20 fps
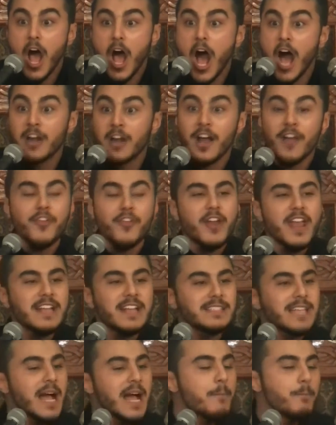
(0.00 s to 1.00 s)
Another
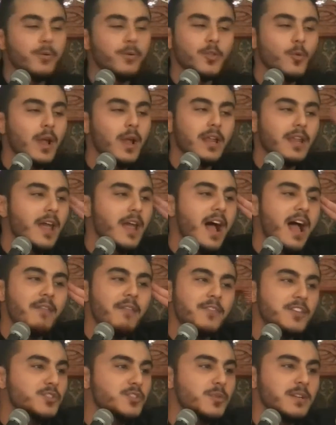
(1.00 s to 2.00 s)
example, wallah,
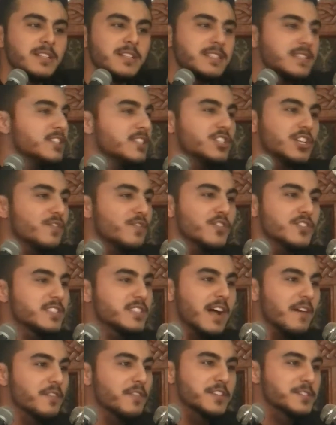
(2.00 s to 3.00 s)
and this one sends shivers
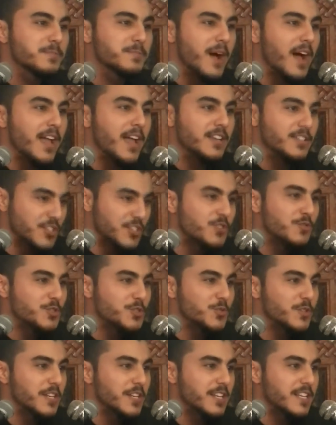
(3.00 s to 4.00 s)
down the spine. Do you know which
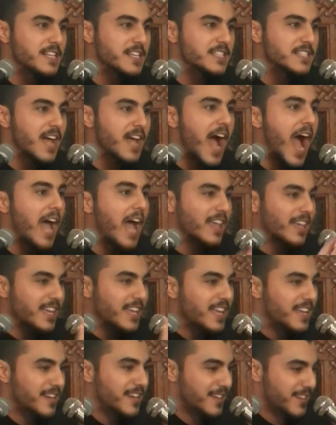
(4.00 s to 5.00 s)
one it is?
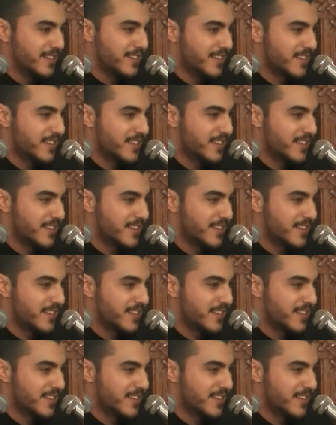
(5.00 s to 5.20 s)
Aqil,